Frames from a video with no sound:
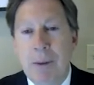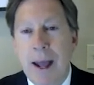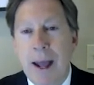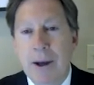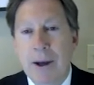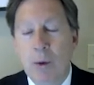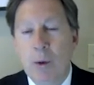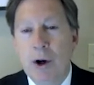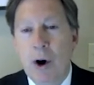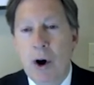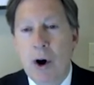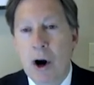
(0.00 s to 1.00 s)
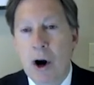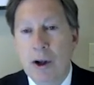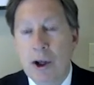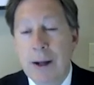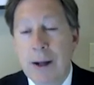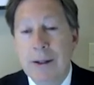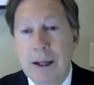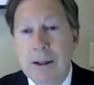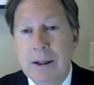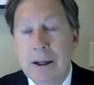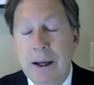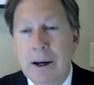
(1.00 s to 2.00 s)
panel would all argue, as they
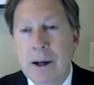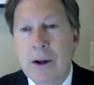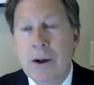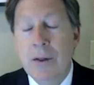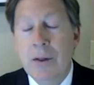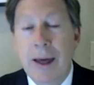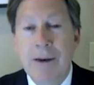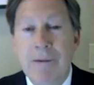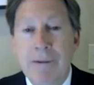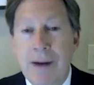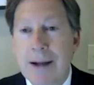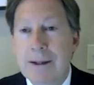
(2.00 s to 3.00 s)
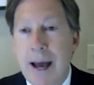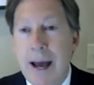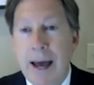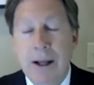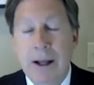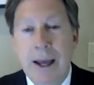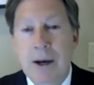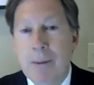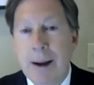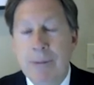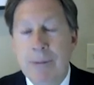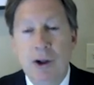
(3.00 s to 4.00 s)
did, that in fact,
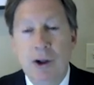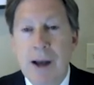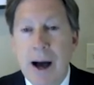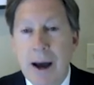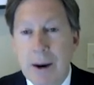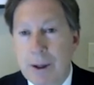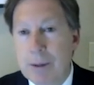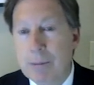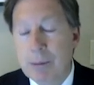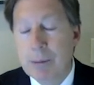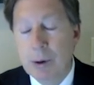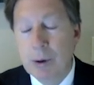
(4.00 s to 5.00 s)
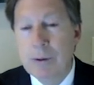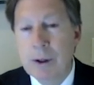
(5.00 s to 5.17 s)
aducanumab should not have been improved